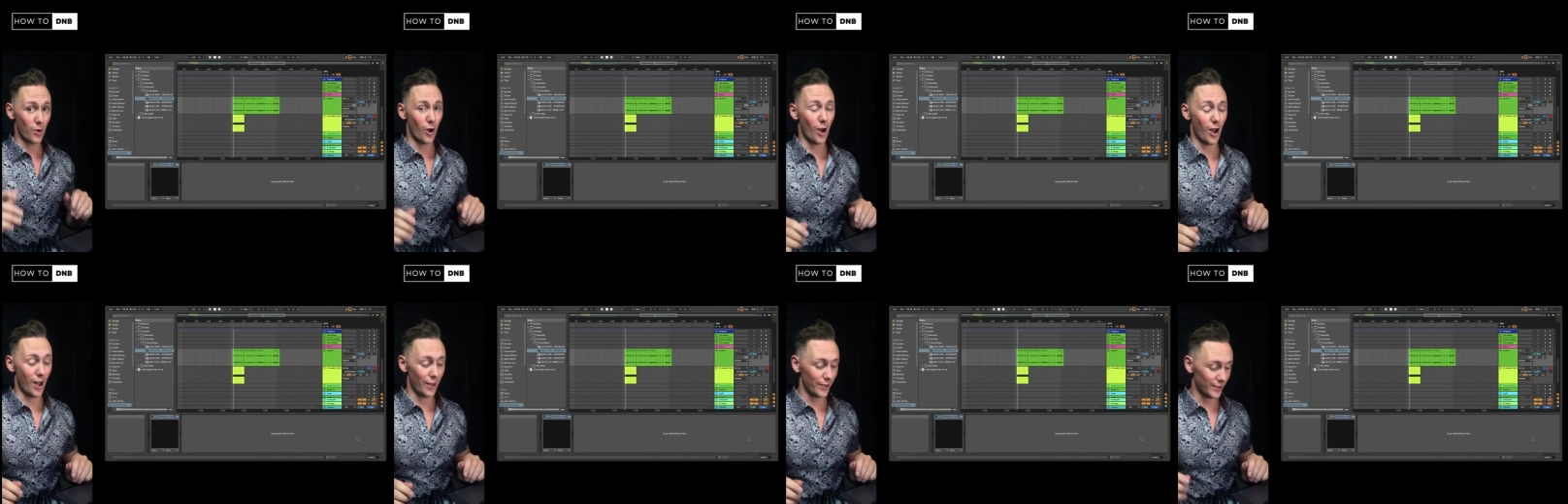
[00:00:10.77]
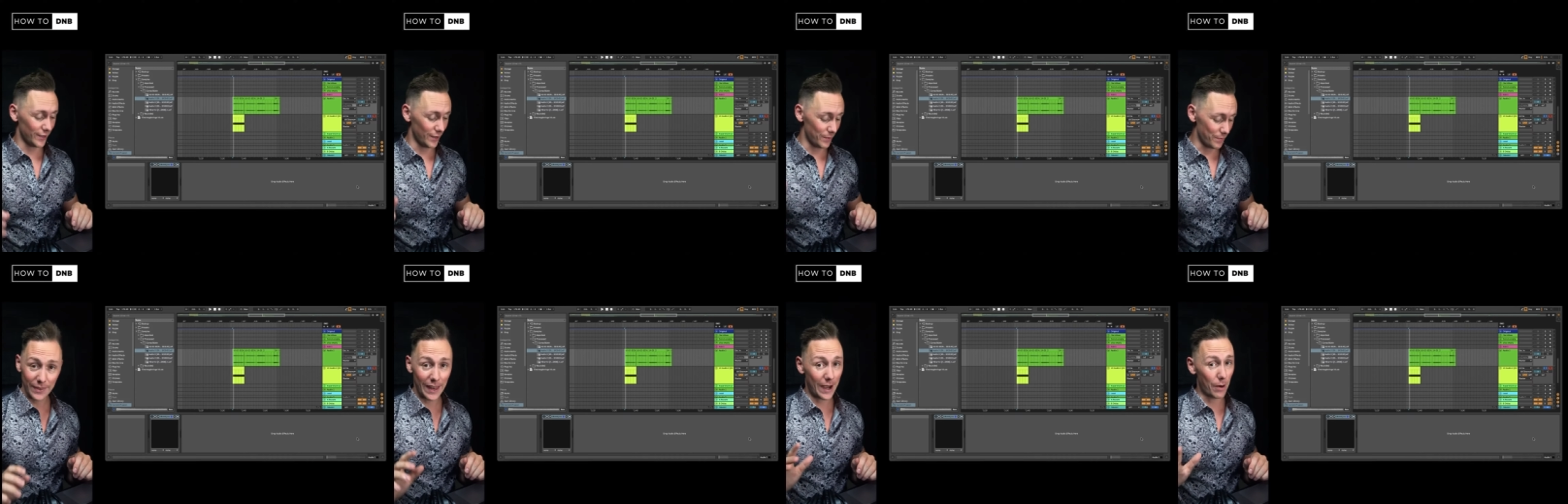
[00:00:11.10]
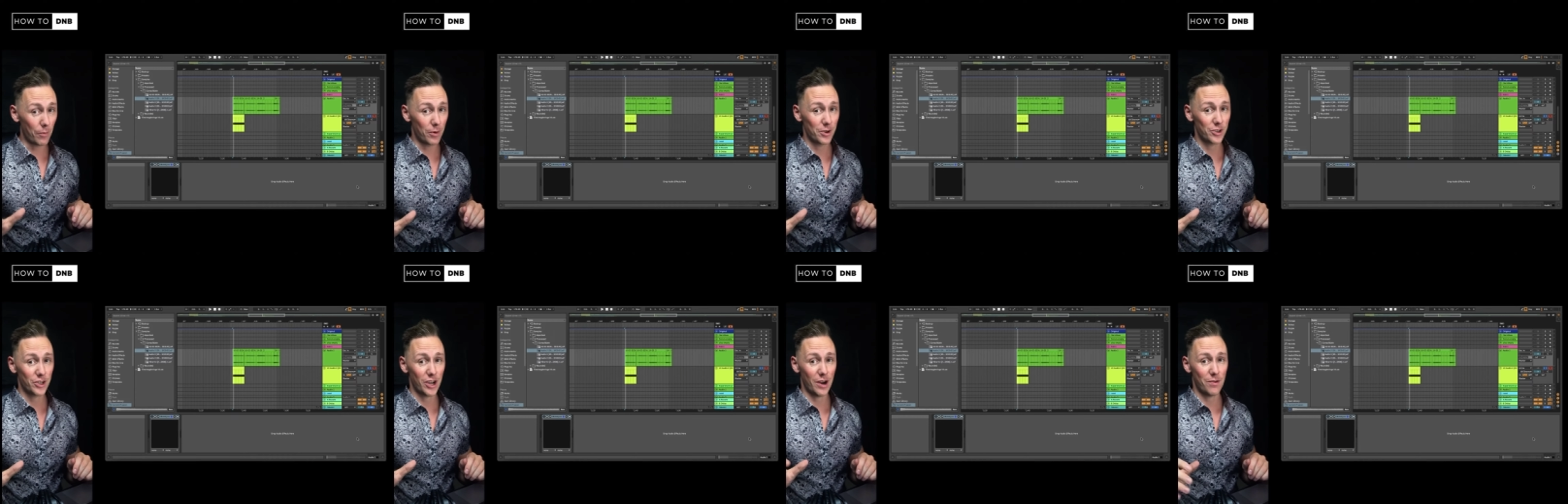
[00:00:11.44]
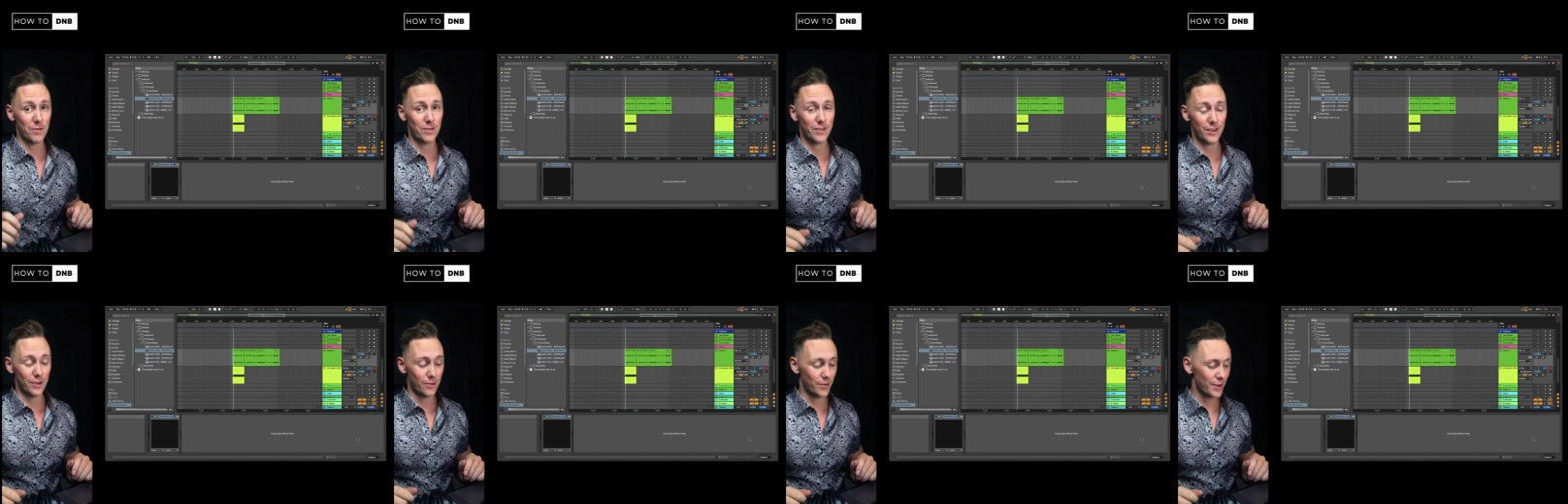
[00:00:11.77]
awesome that I want to
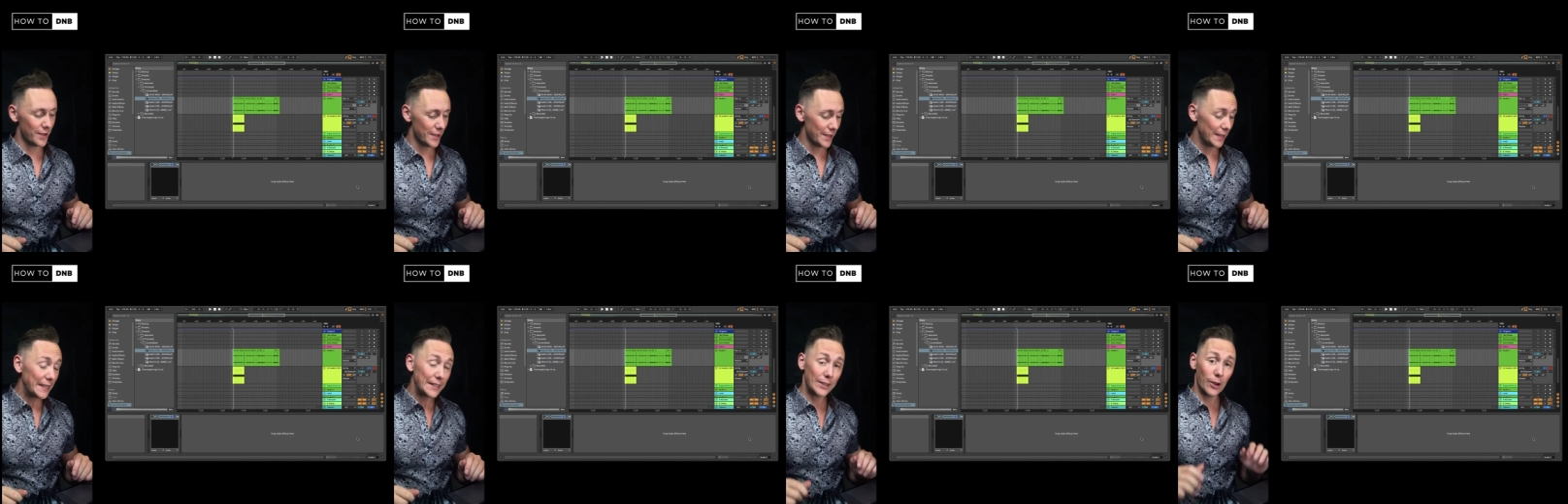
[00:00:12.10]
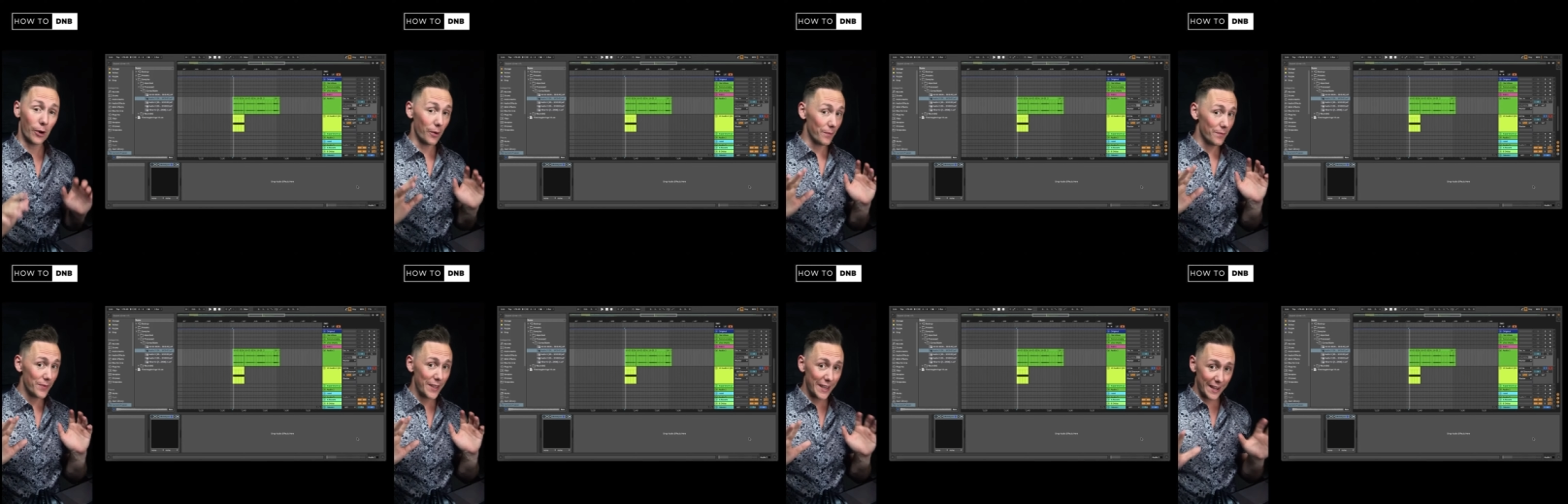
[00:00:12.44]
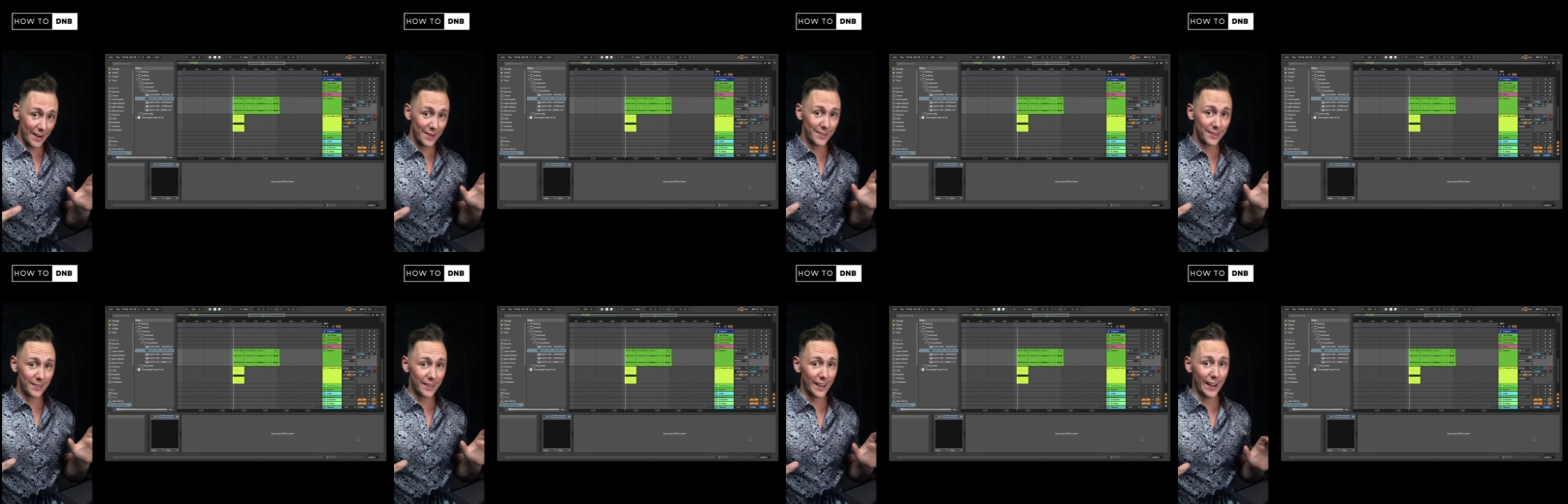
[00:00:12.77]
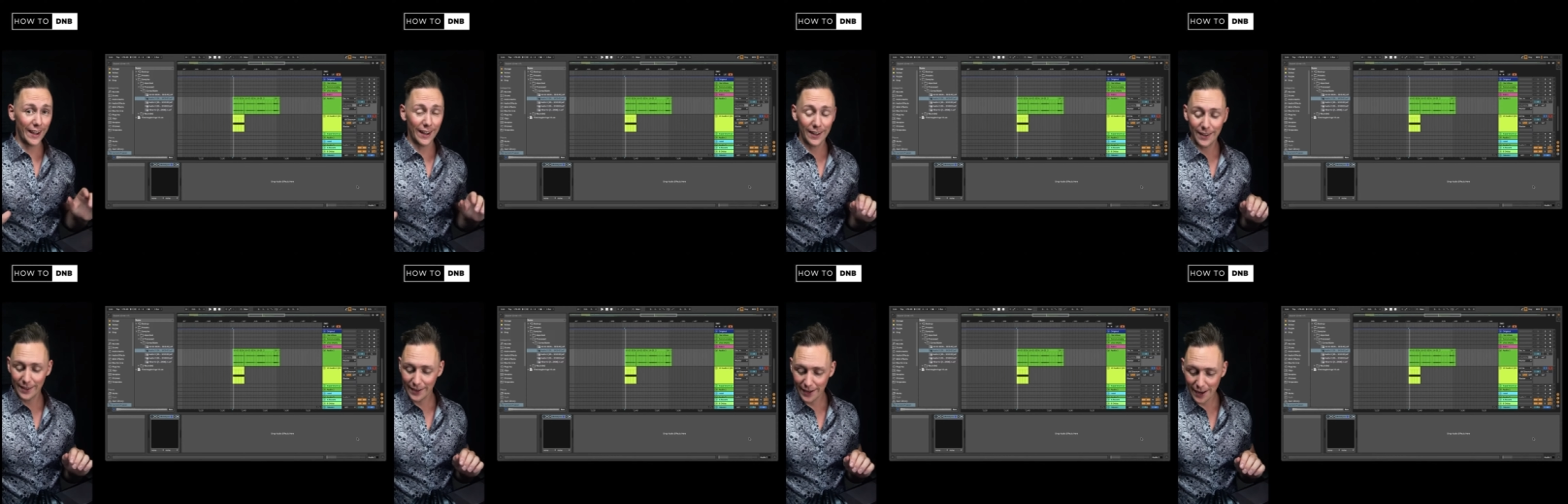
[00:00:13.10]
share with you. So, here's the
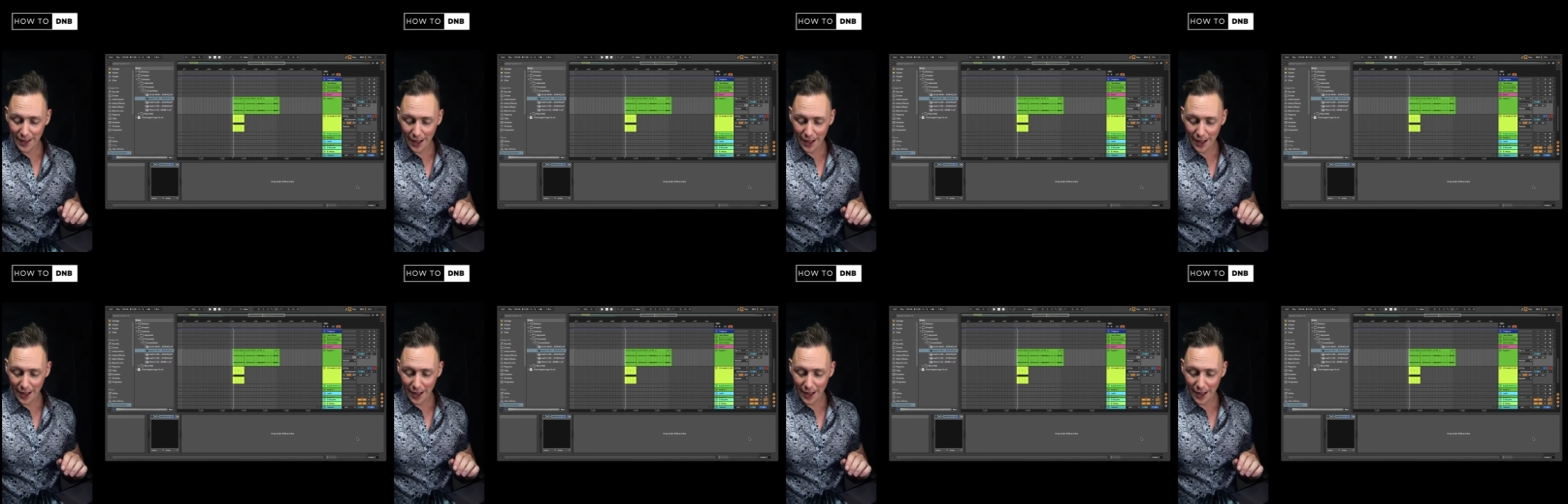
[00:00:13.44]
thing.